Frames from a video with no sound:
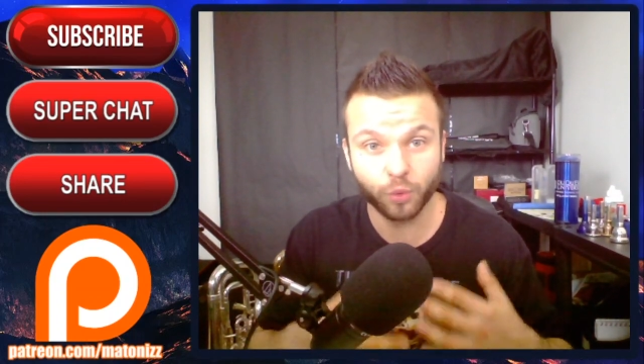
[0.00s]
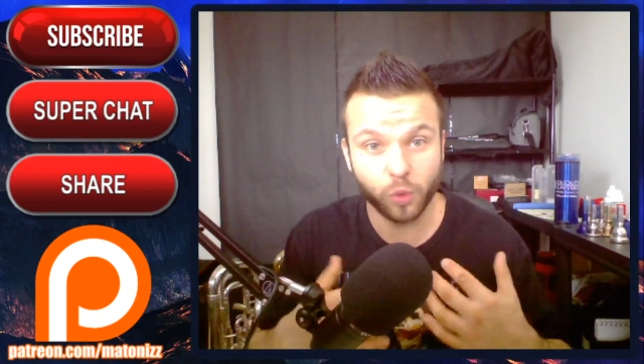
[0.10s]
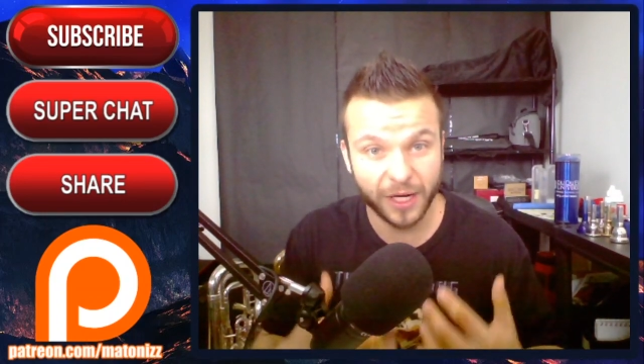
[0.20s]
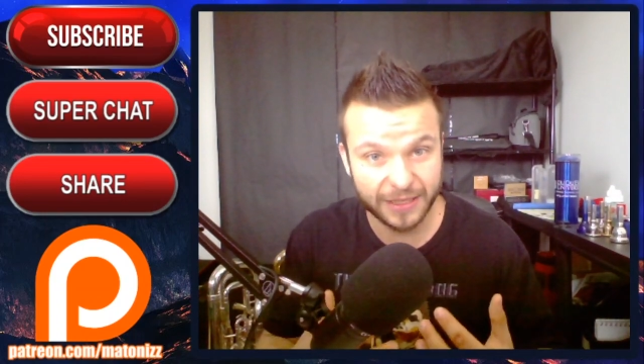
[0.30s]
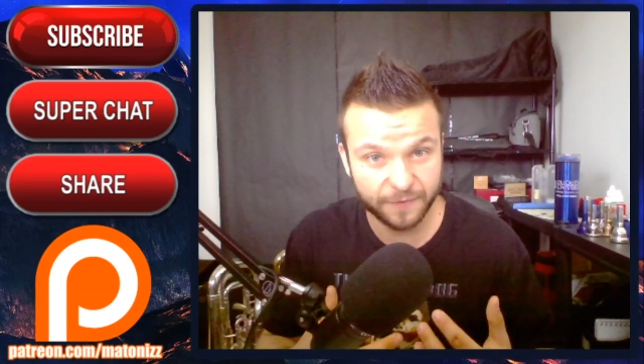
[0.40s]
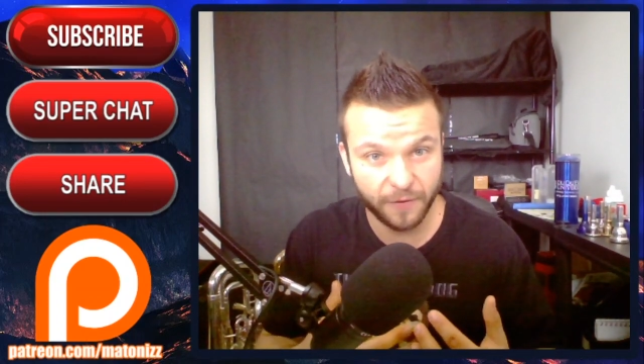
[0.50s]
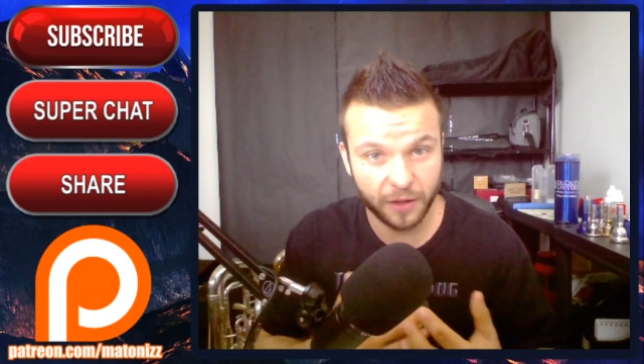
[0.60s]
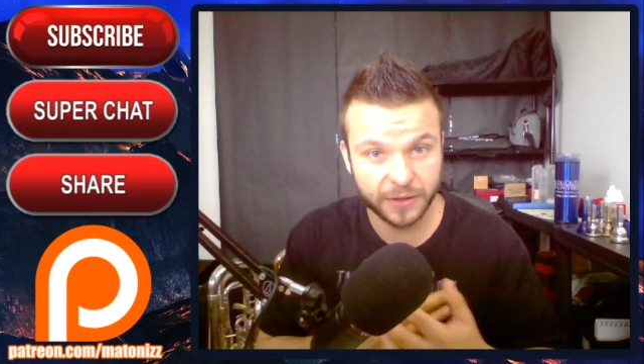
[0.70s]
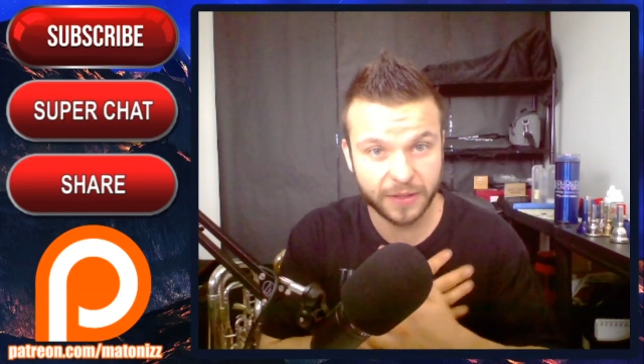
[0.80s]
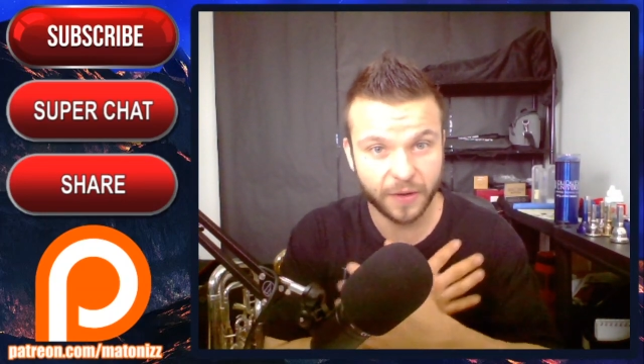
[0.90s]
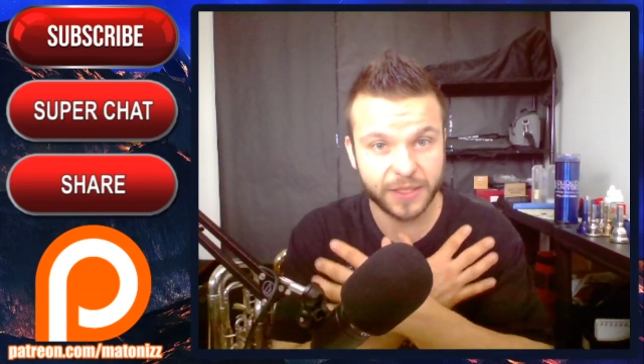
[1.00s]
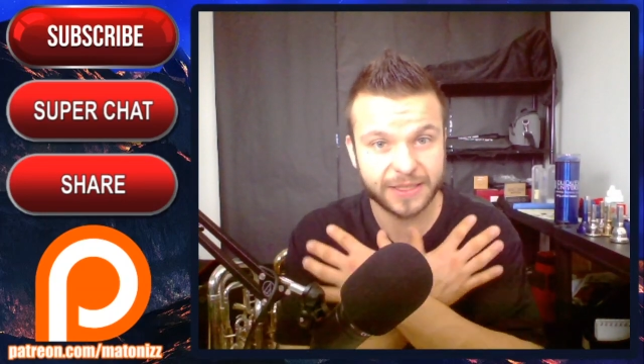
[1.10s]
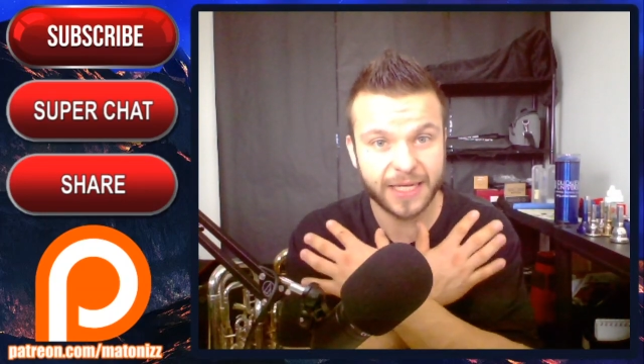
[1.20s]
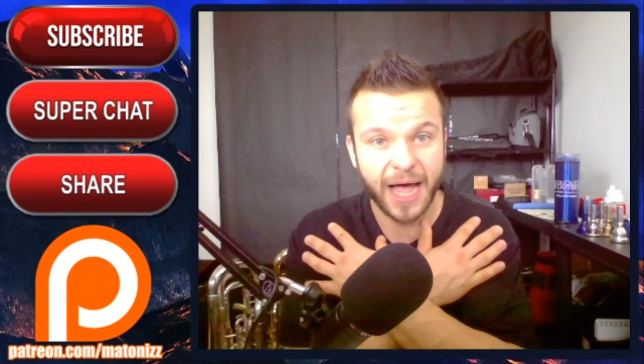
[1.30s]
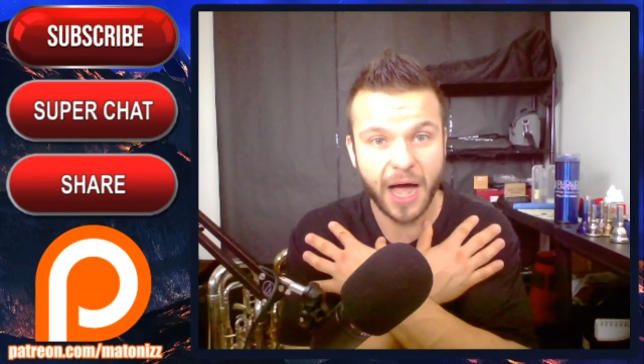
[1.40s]
What is voluntary
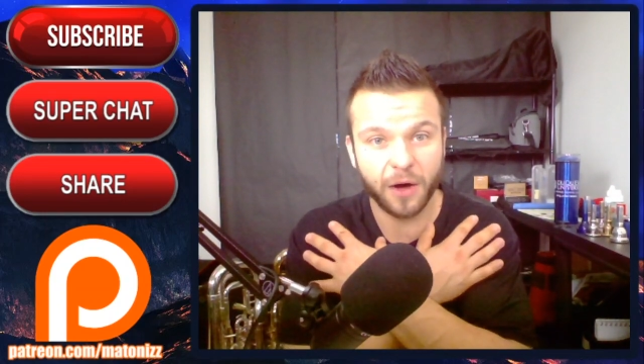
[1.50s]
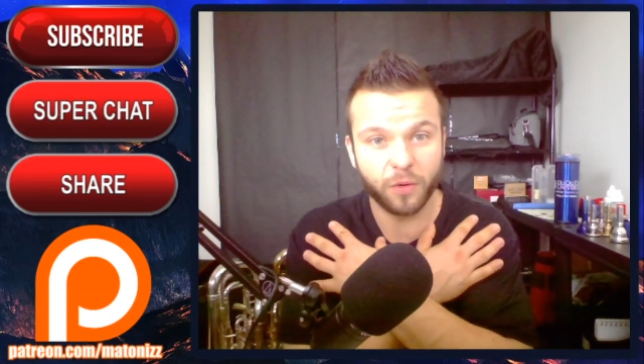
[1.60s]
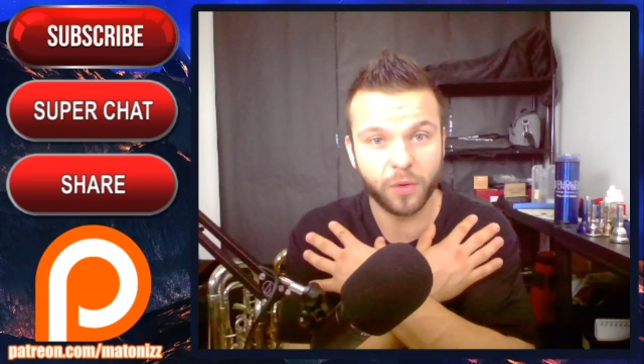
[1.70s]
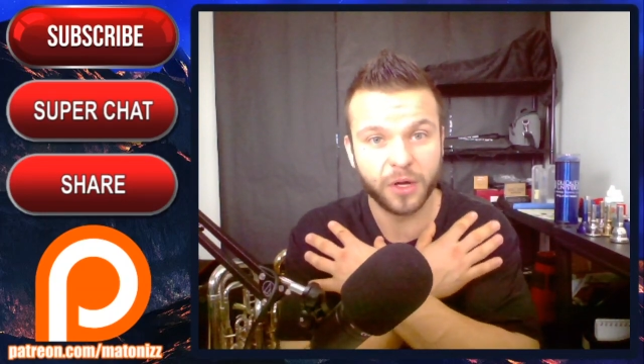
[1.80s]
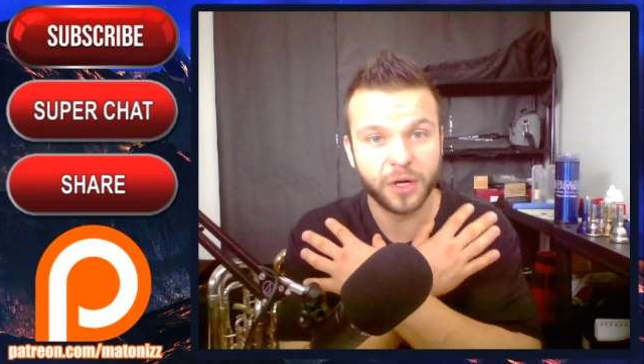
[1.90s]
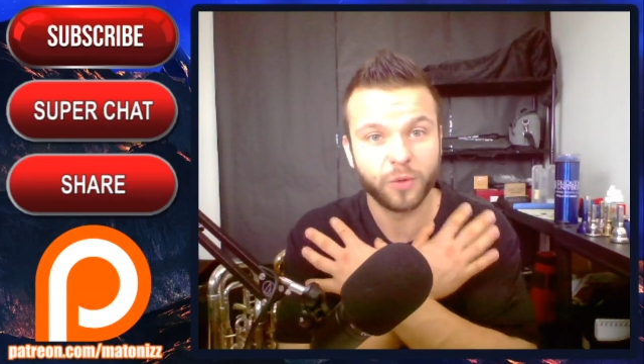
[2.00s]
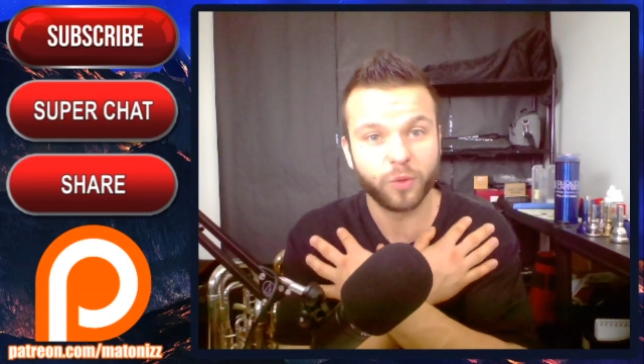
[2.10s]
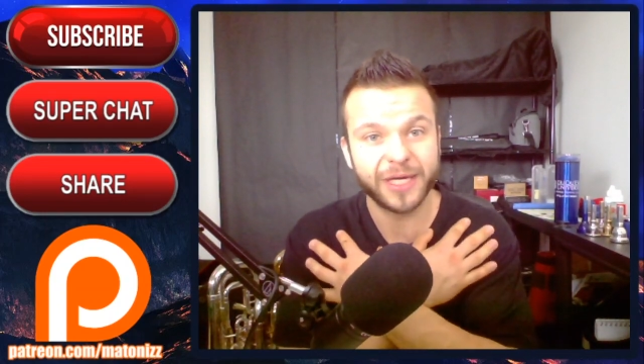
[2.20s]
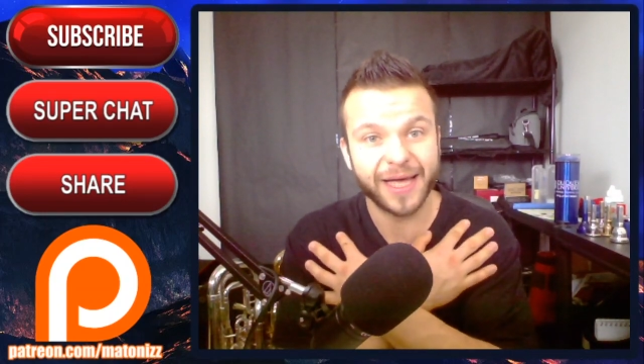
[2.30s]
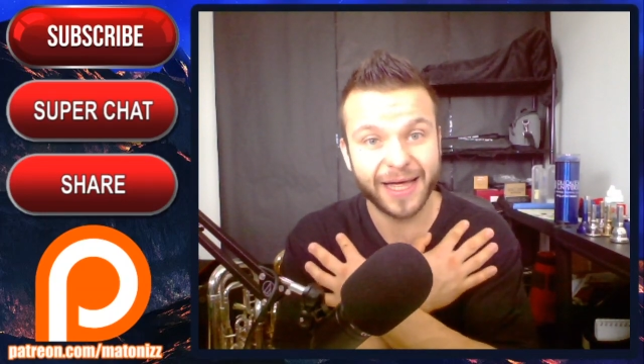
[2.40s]
is how we